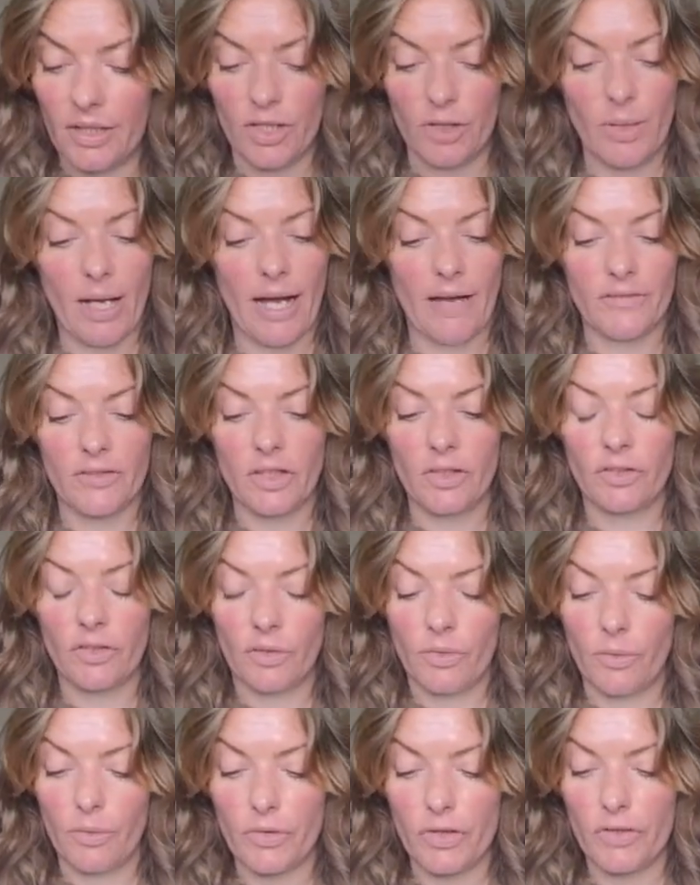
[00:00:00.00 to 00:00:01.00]
You have the
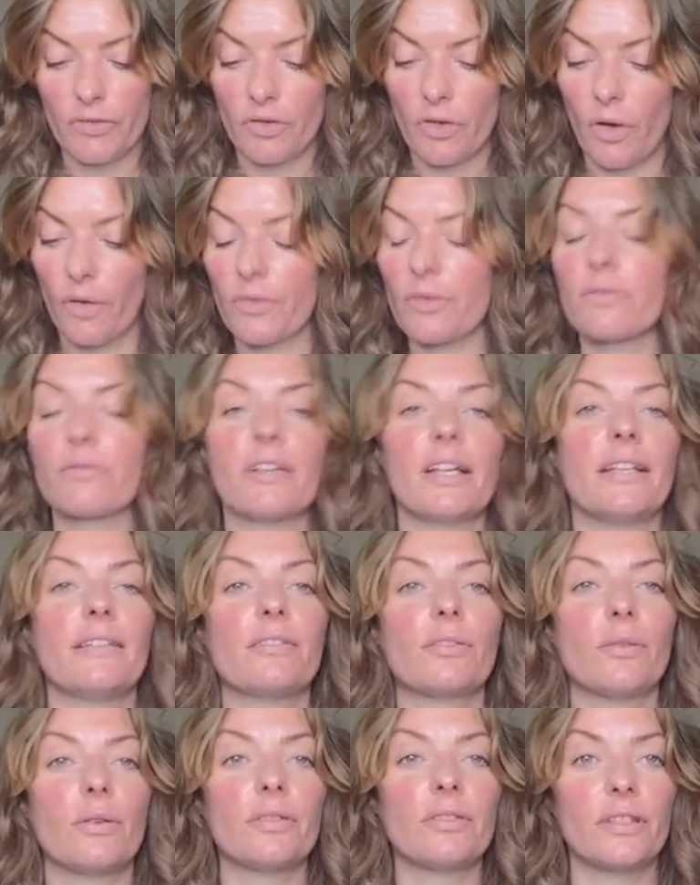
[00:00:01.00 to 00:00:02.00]
tools, you've got the
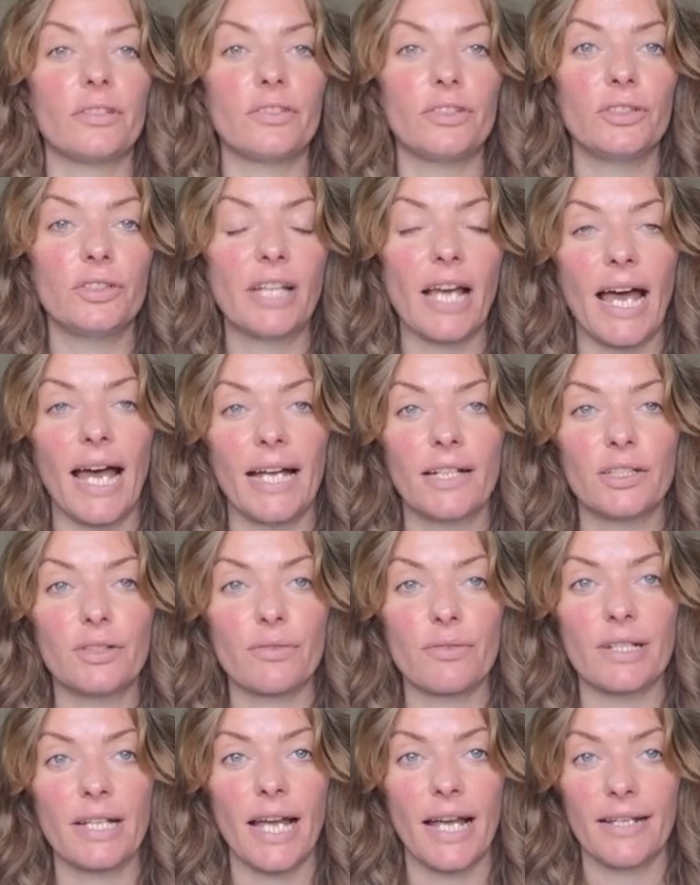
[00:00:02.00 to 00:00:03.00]
resources, you can
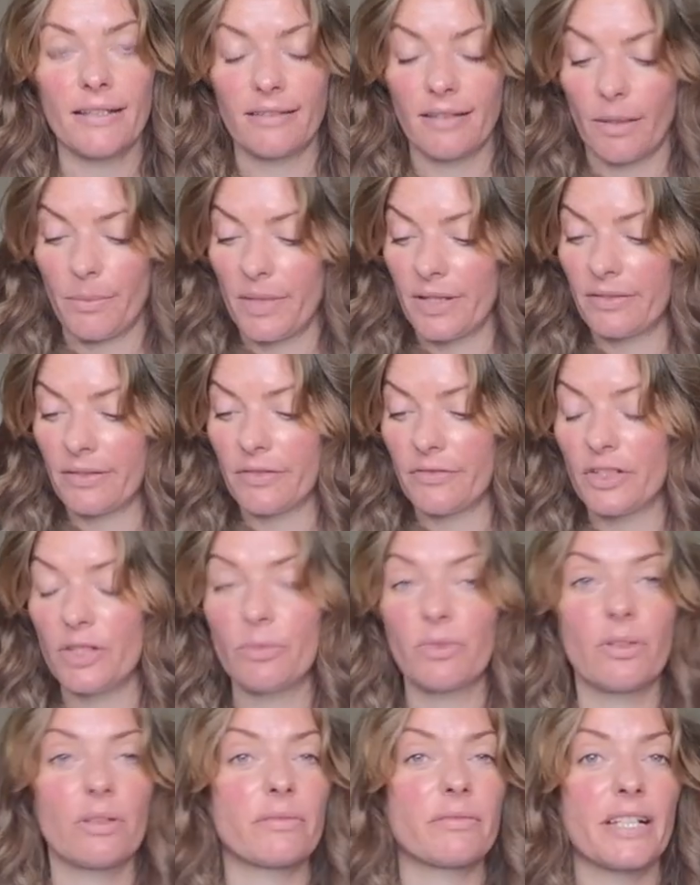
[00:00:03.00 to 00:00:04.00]
create something. So if you
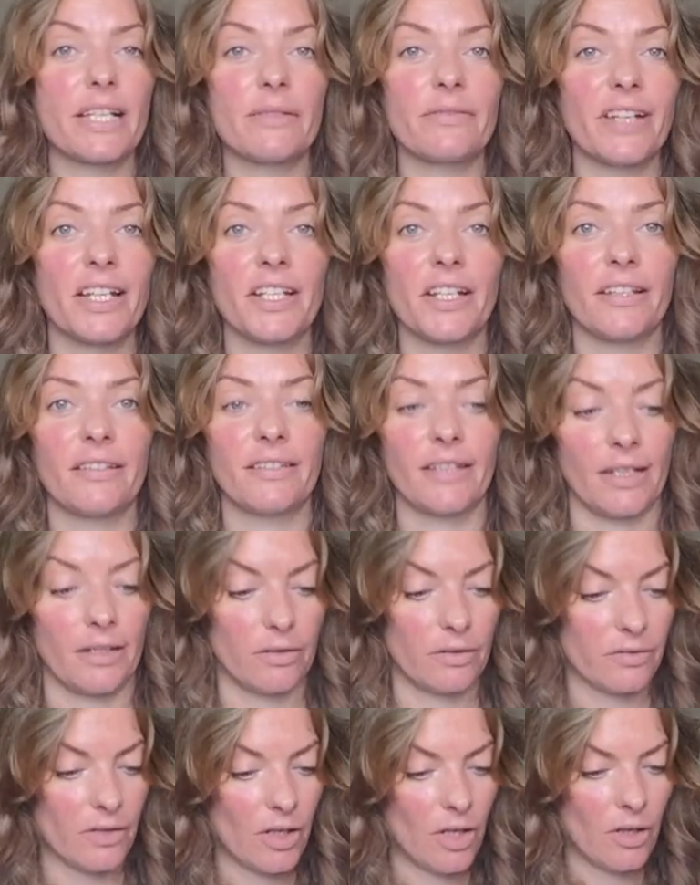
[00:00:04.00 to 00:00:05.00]
want to reinvent
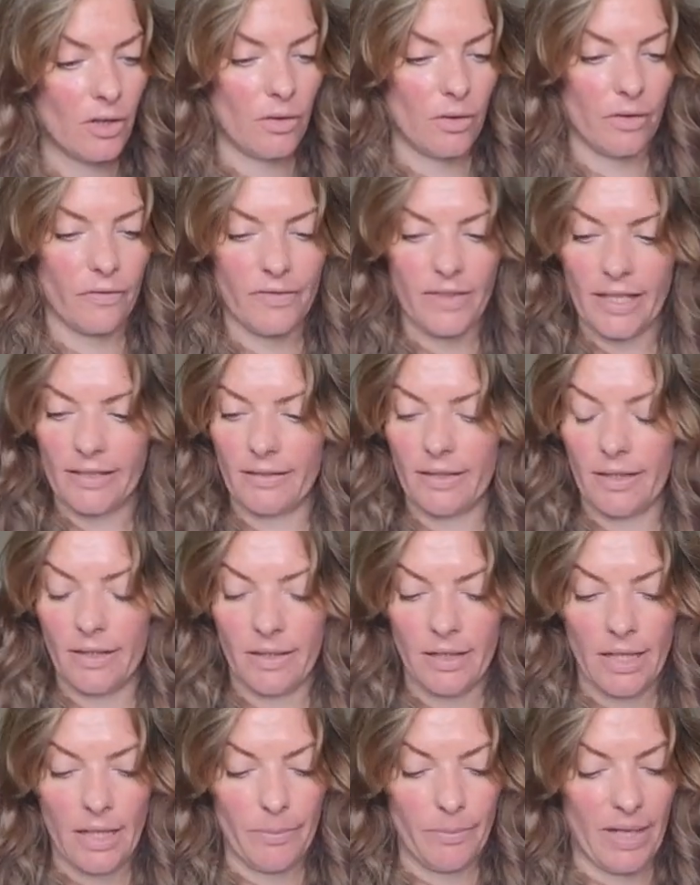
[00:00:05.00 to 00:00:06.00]
yourself, or if there's
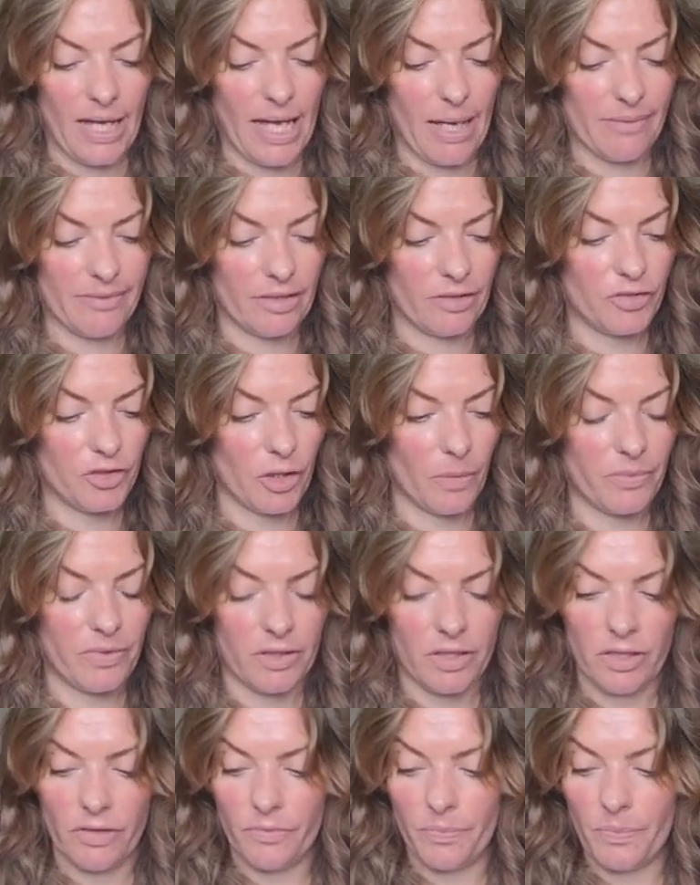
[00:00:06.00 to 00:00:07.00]
perhaps a job that
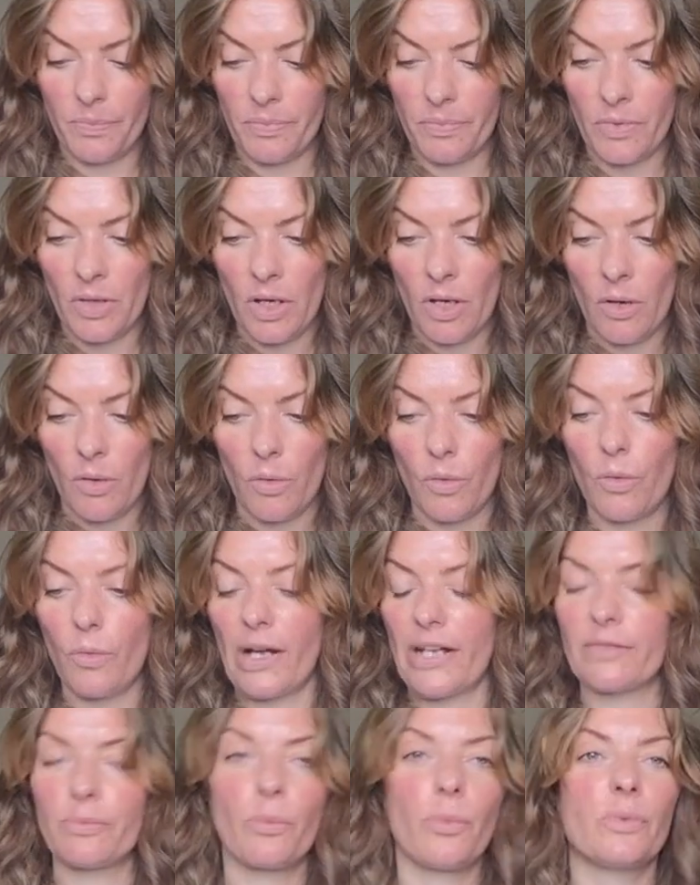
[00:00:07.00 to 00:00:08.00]
you've
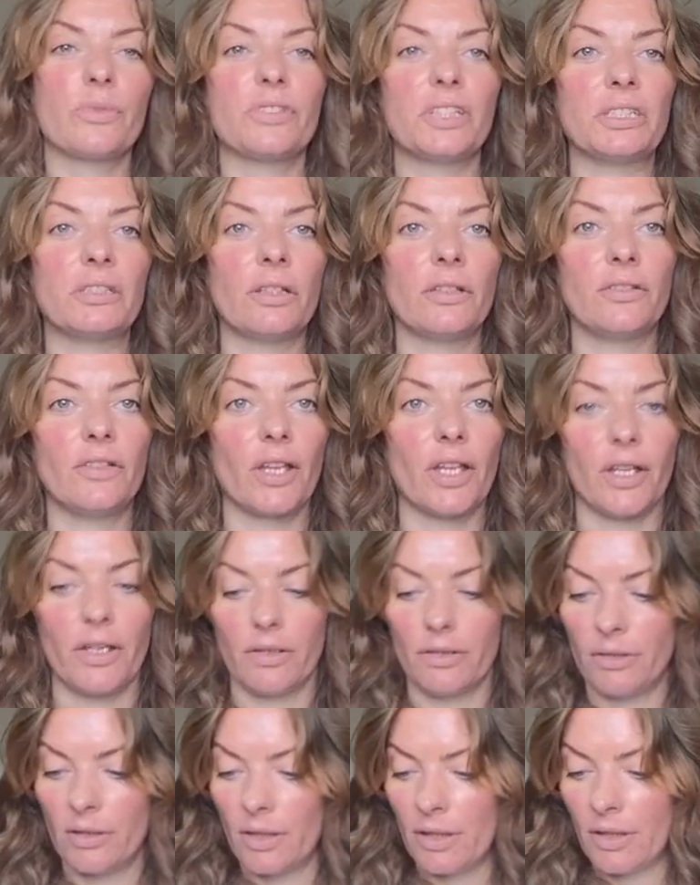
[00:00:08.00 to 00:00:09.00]
always wanted to
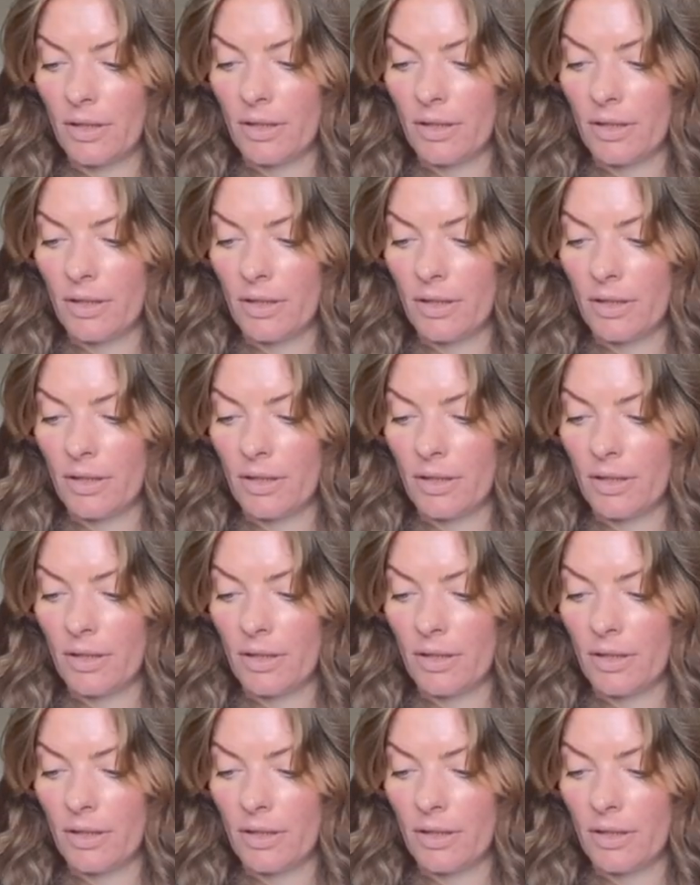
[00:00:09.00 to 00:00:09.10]
do,